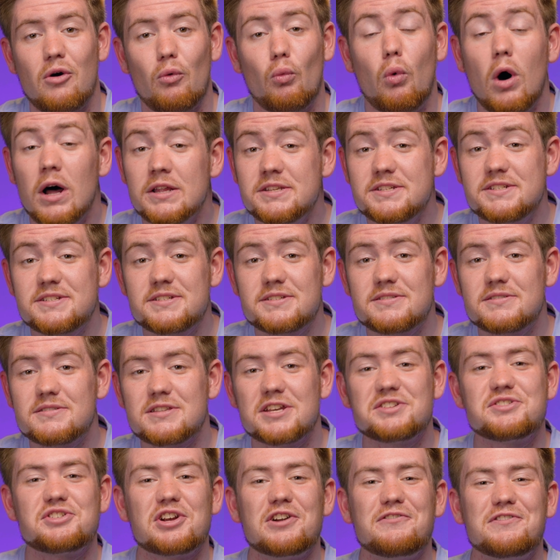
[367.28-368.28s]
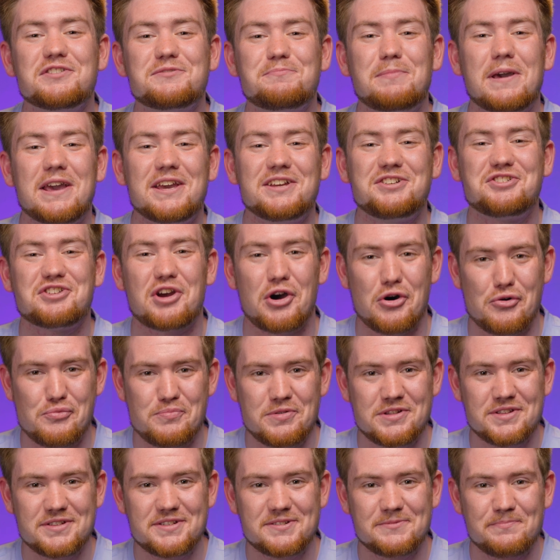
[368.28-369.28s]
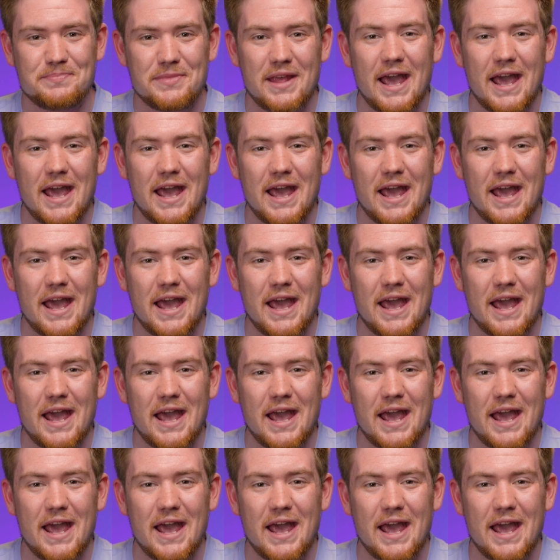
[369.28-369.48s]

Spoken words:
Once the service page opens,